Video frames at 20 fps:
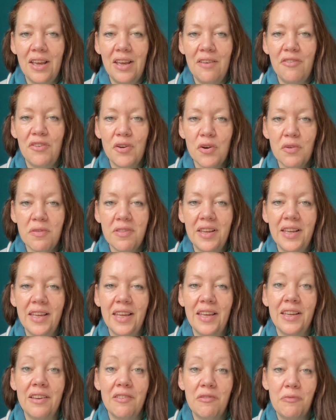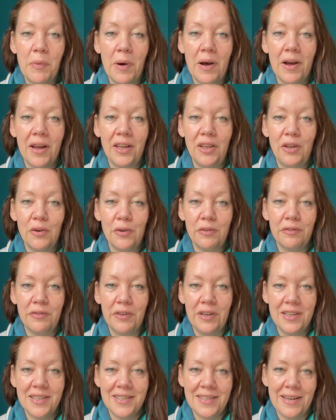If you're thinking of buying your
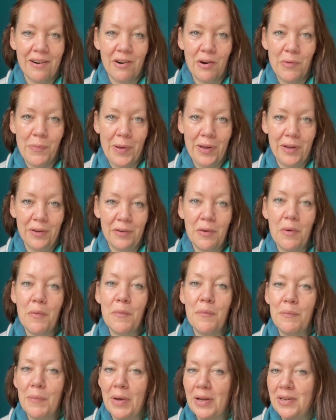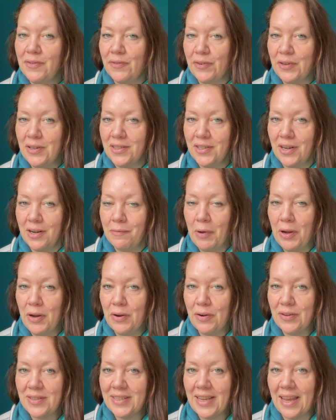first narrowboat, most first-time
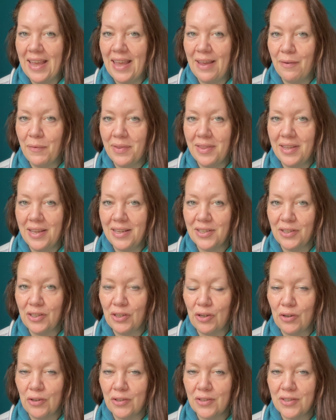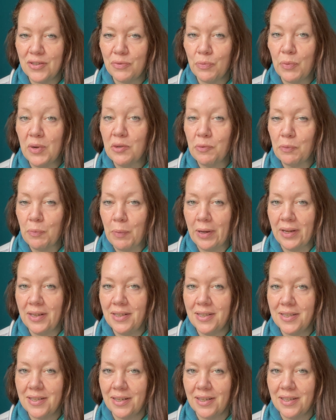owners get hit with hidden costs, which
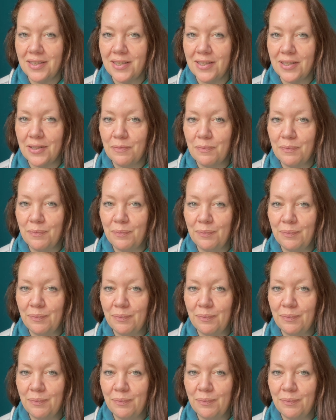blindsides them.